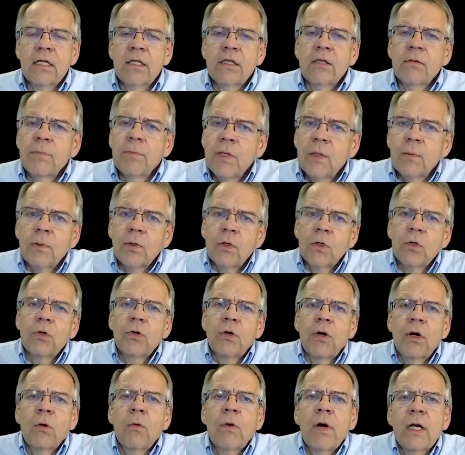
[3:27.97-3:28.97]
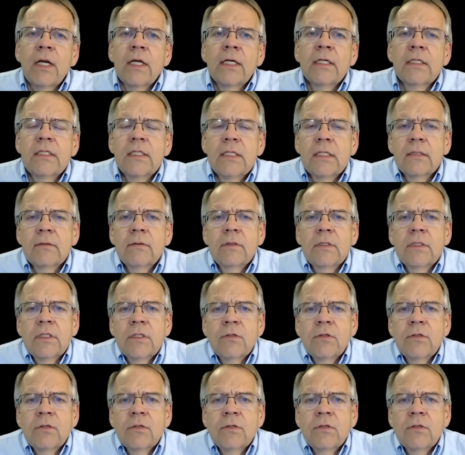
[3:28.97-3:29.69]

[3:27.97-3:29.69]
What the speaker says: the people who are wanting to